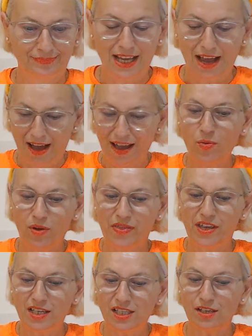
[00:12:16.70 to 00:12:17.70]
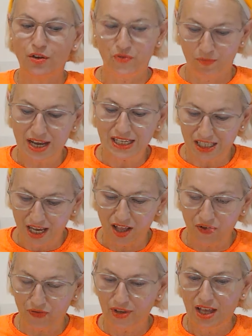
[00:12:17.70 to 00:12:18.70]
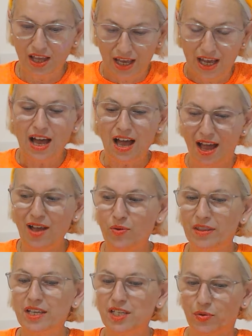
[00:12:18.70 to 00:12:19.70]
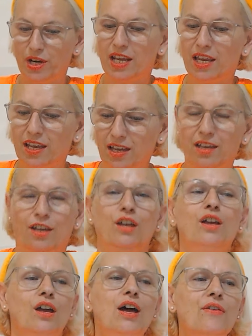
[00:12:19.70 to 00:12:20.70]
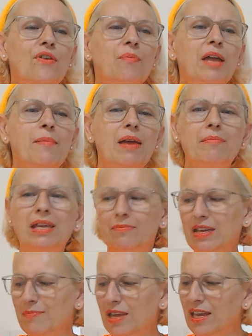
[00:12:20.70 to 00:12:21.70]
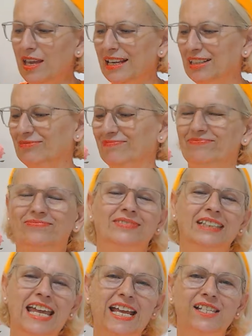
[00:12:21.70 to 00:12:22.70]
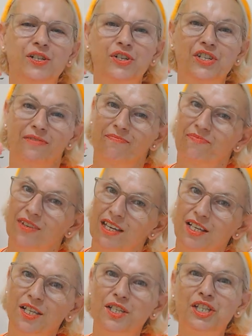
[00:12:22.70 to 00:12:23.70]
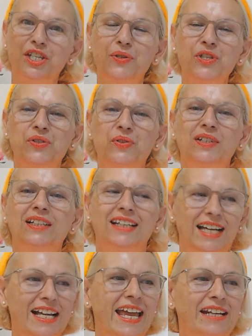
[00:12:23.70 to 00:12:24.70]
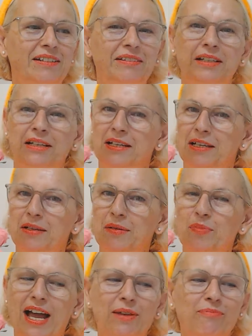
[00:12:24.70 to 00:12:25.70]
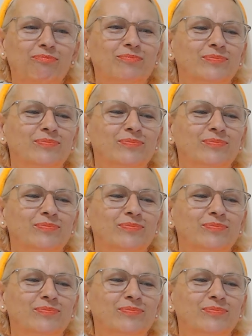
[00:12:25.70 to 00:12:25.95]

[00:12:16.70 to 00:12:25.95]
I want this for myself. I want this reading. Oh me, me, me, me, me! cancers. See you soon again. Bye.